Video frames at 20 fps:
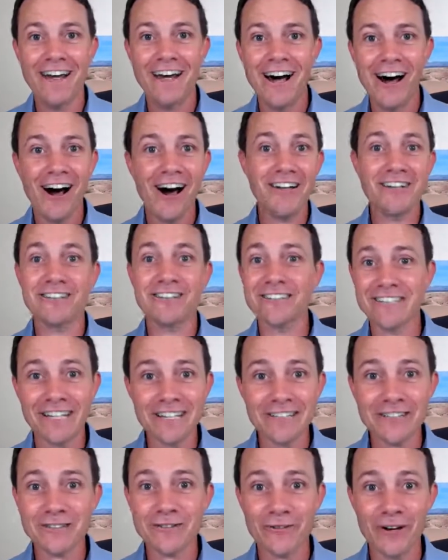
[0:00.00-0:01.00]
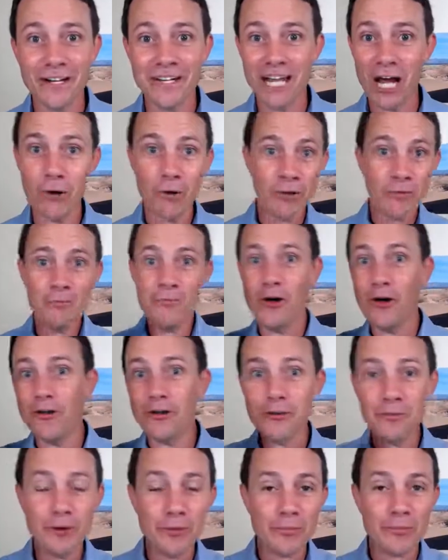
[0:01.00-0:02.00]
on your desk right now with
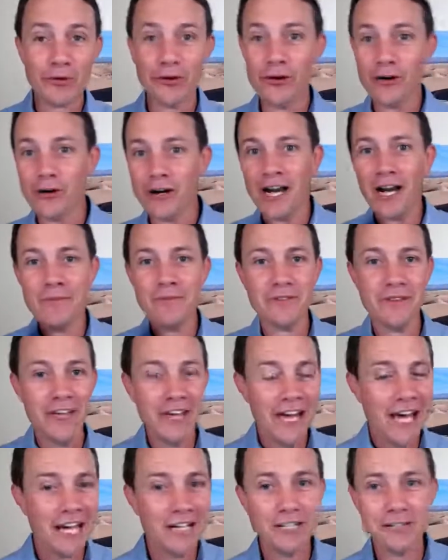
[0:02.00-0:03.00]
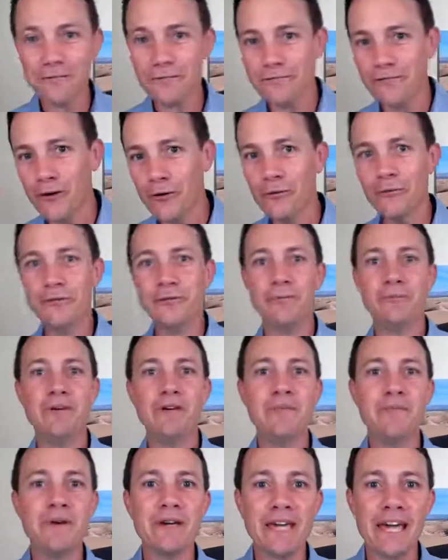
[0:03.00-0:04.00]
multiple programs and your phone's
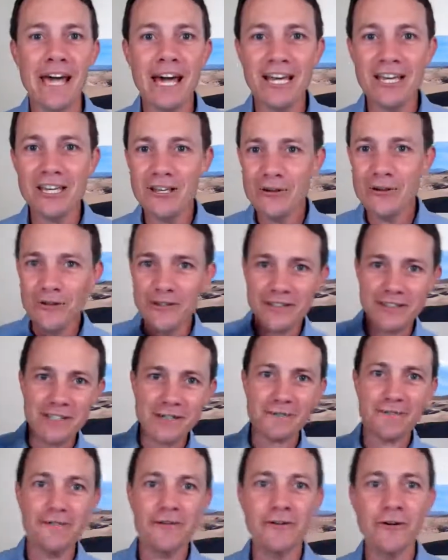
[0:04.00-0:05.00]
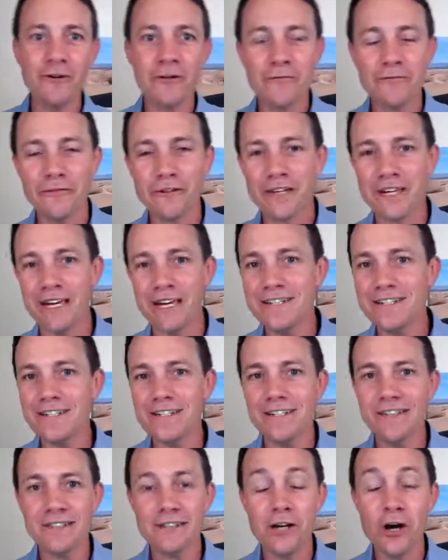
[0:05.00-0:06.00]
beeping at you and different
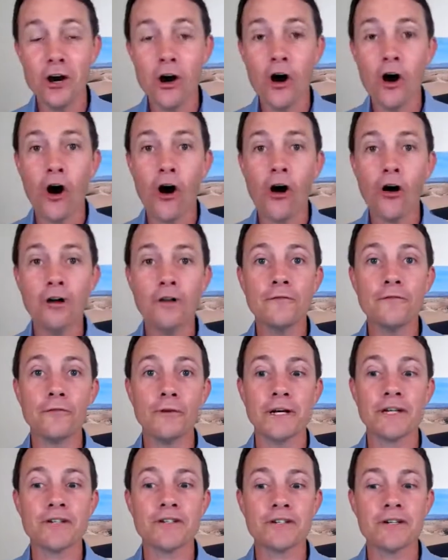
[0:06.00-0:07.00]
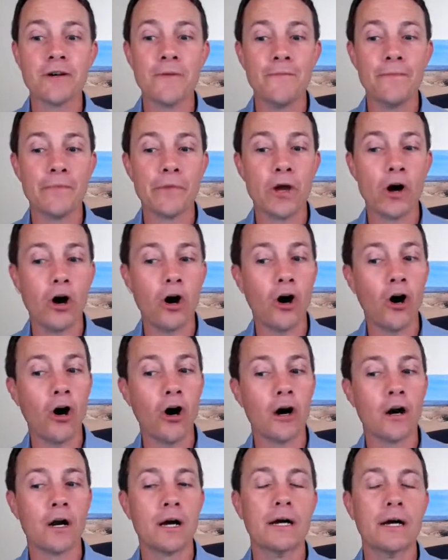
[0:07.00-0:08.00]
notifications, all of which
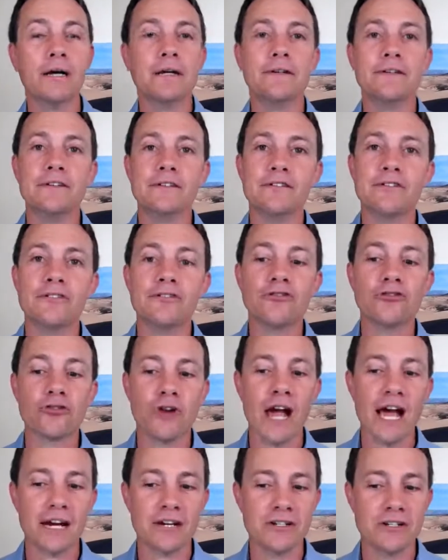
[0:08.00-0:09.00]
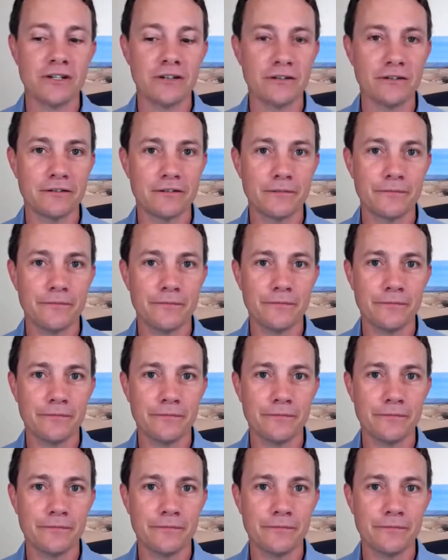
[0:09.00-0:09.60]
are distractions.